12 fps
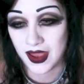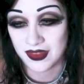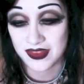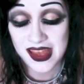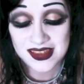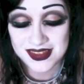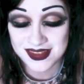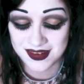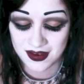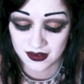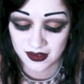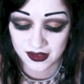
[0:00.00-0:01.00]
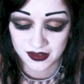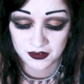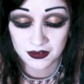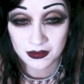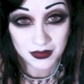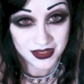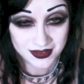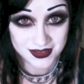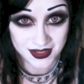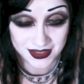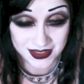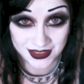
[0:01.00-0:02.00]
and that's incredibly
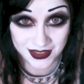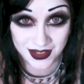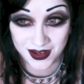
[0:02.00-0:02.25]
exciting,